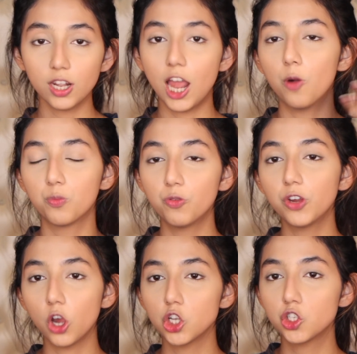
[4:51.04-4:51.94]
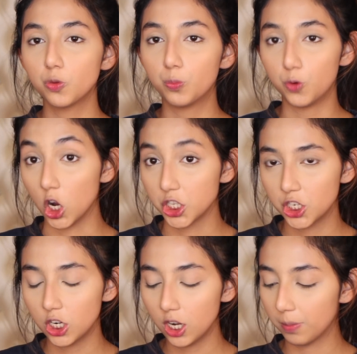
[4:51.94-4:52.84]
Now, moving on to
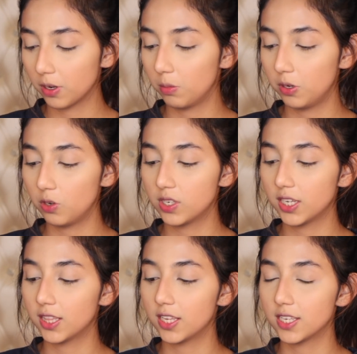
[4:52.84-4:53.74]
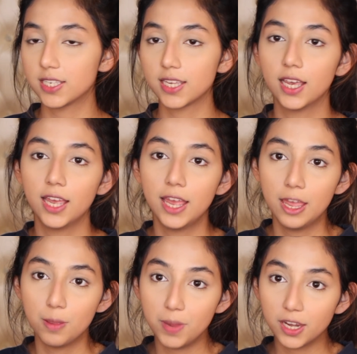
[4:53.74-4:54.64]
bronzer, I'm going to be using this
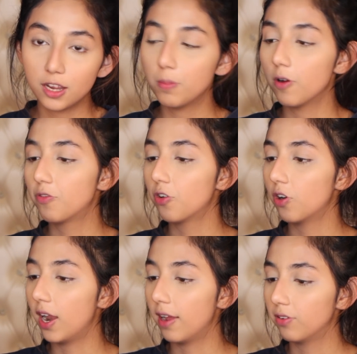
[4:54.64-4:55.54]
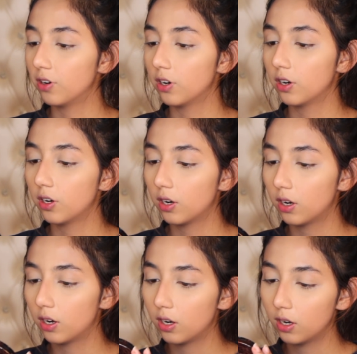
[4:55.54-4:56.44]
Makeup
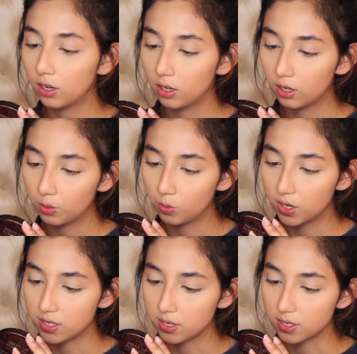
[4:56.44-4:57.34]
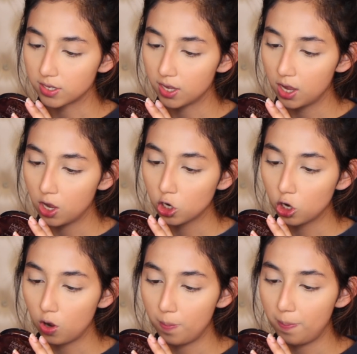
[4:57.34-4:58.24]
Forever, what is this?
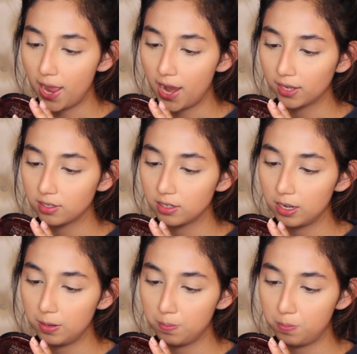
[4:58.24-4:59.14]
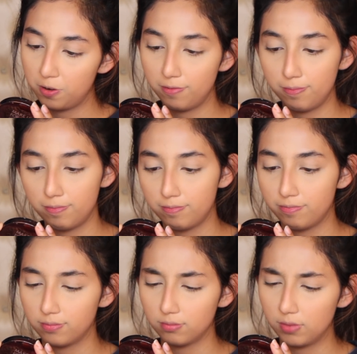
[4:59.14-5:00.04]
Compact
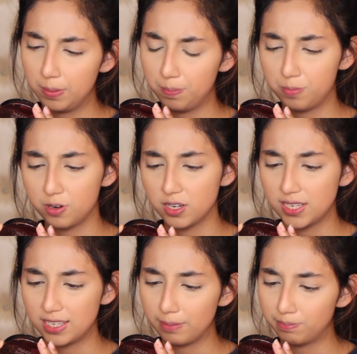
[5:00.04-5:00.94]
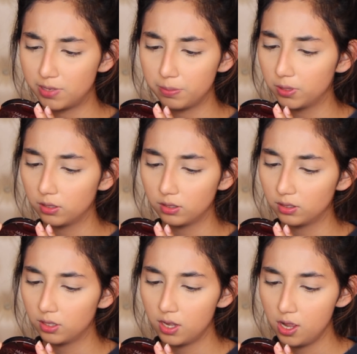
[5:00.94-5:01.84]

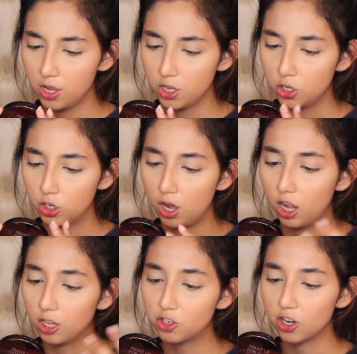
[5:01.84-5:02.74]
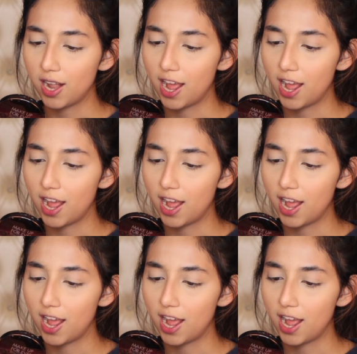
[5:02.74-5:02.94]
Imperceptible Ultra